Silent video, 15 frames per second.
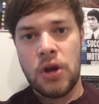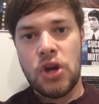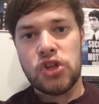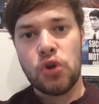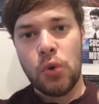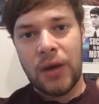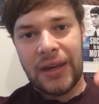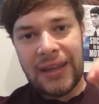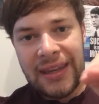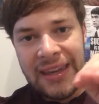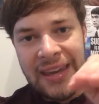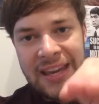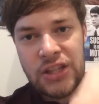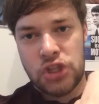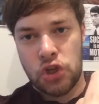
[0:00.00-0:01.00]
So it
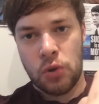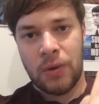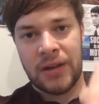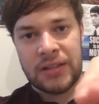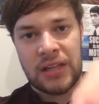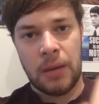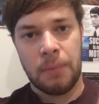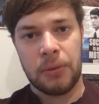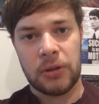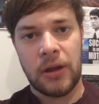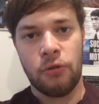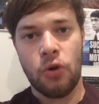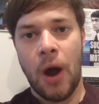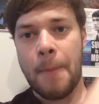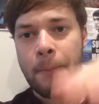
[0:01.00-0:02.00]
hits you at a deeper
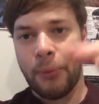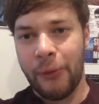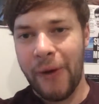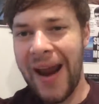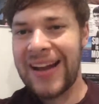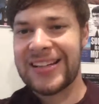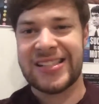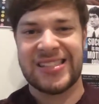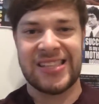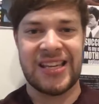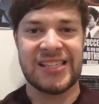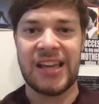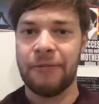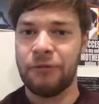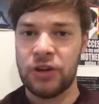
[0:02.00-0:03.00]
level. I practice
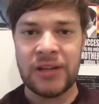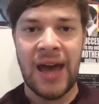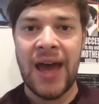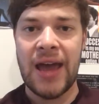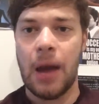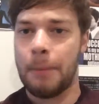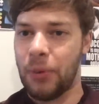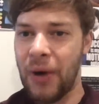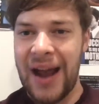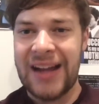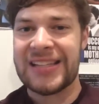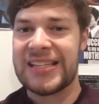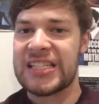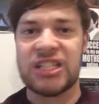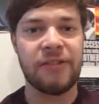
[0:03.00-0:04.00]
this every day. I
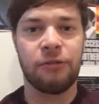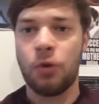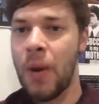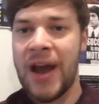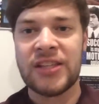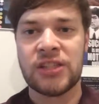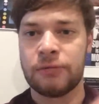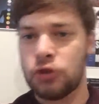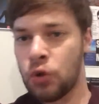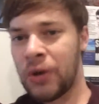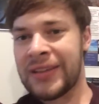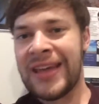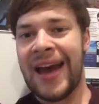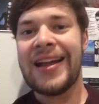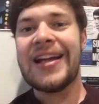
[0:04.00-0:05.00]
practice different ways of
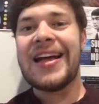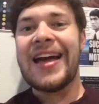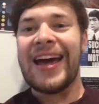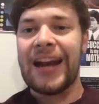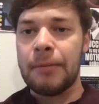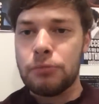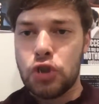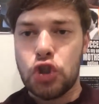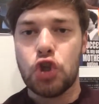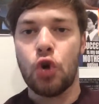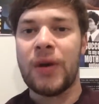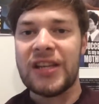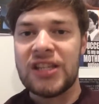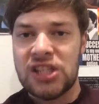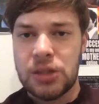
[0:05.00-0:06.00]
doing that. And I'm
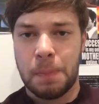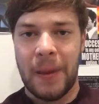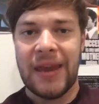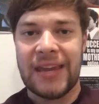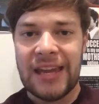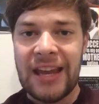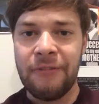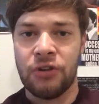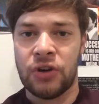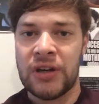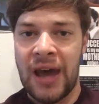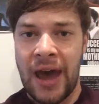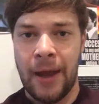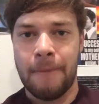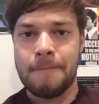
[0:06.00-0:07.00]
doing speaking every
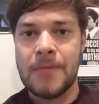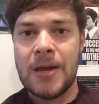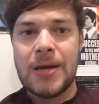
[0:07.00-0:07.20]
day.